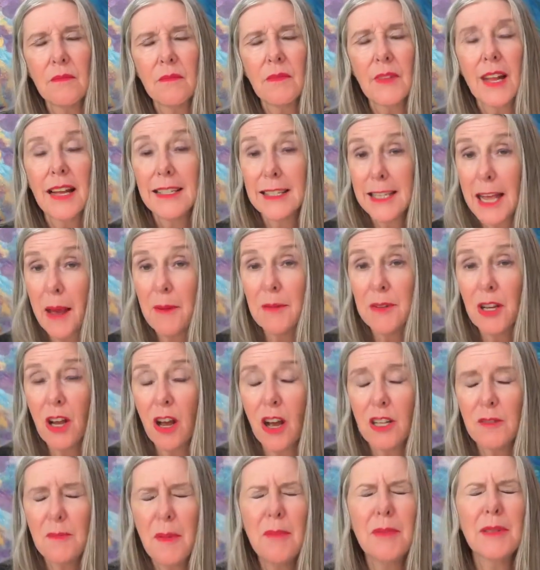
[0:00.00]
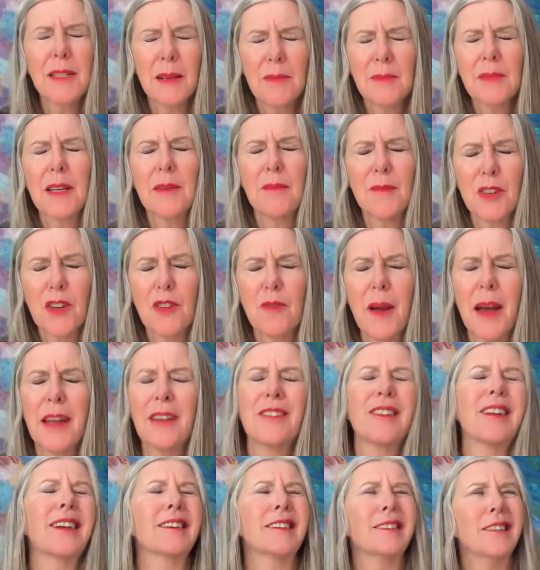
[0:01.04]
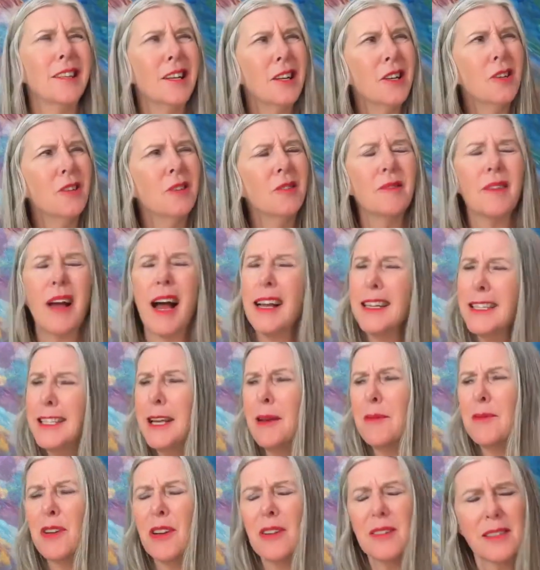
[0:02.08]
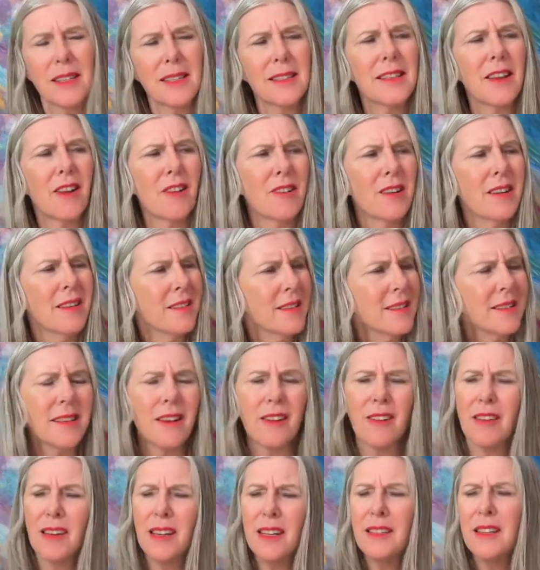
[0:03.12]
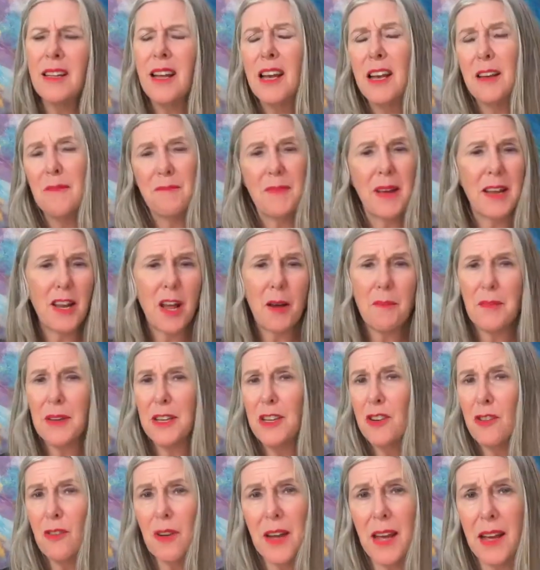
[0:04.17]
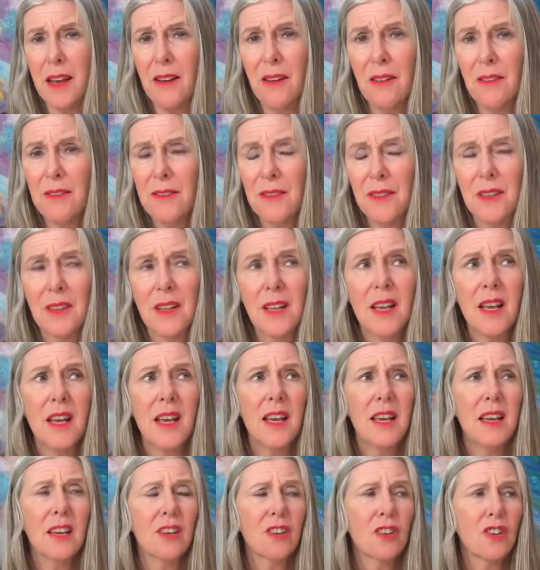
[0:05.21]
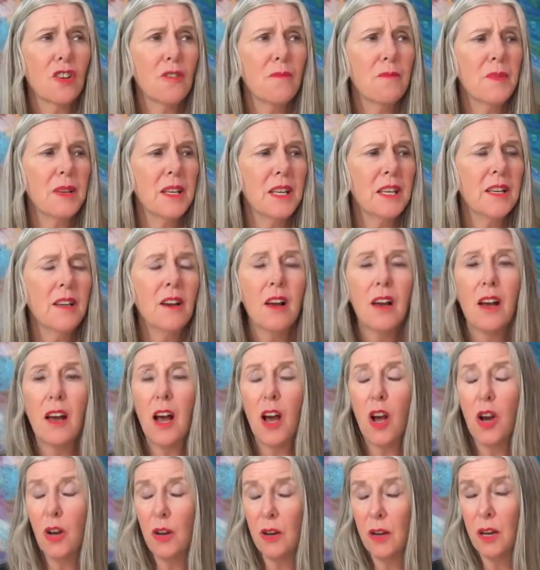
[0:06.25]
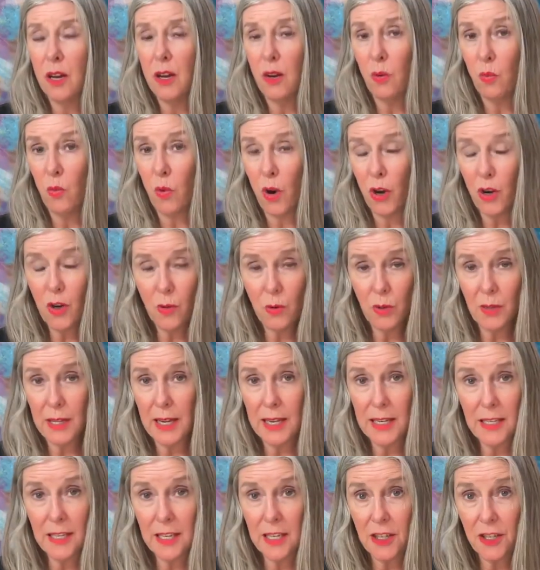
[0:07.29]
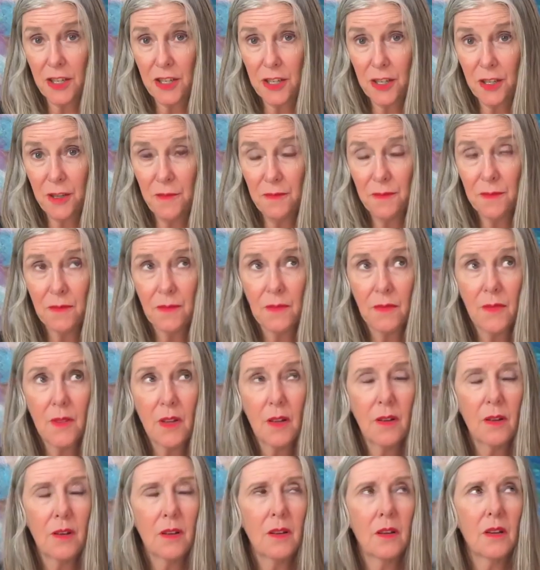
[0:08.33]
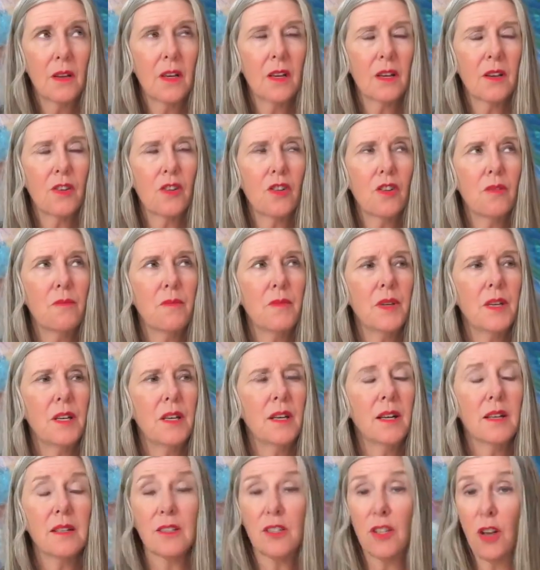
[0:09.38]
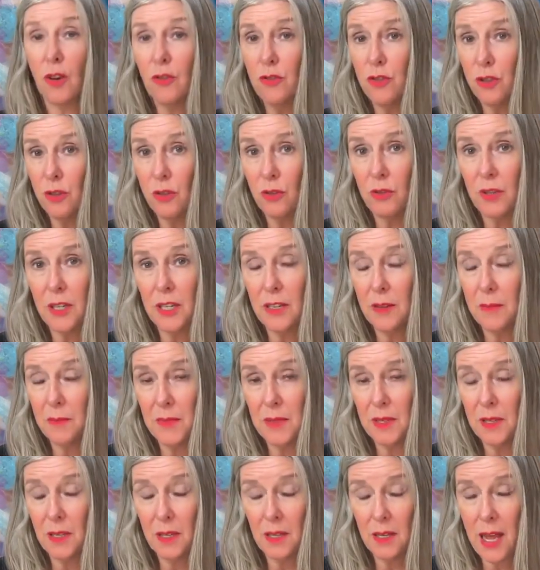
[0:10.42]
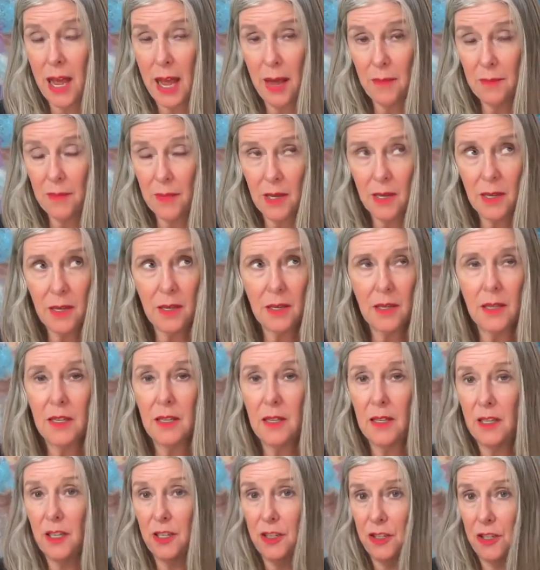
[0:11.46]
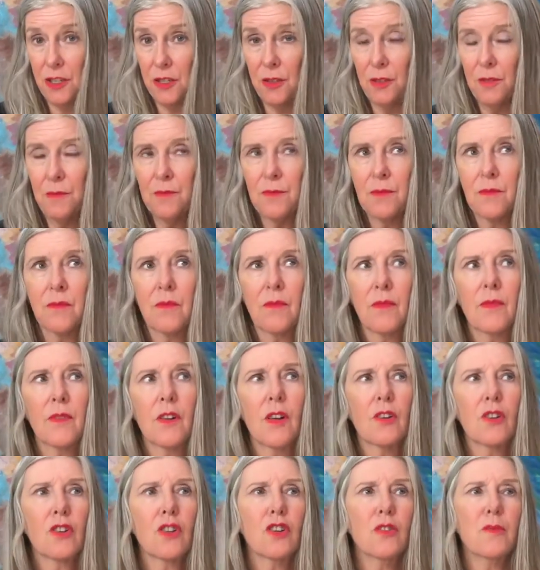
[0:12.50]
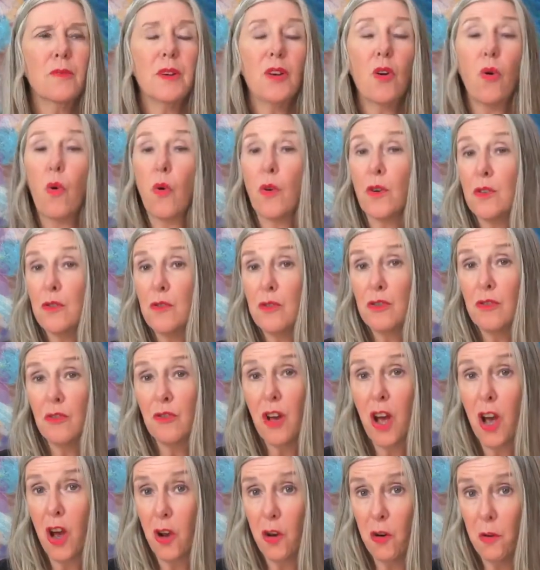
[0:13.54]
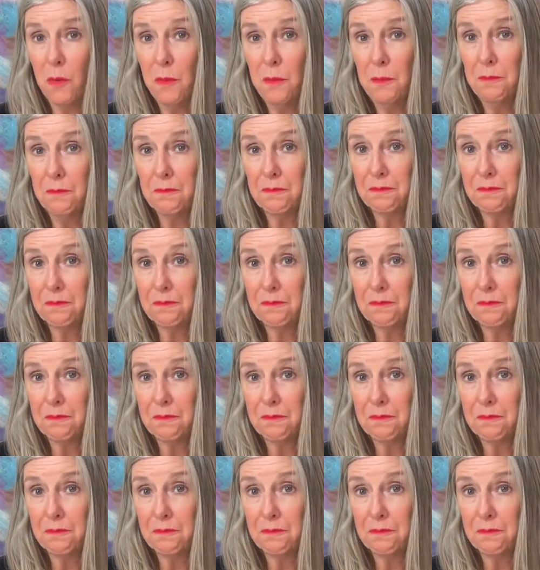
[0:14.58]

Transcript: sabotage, maybe something's coming to your mind, you're like, you know, I sabotage this area and this area. May not be your health. It could be a, a work related issue. It could be a social uh, issue could be order in your home,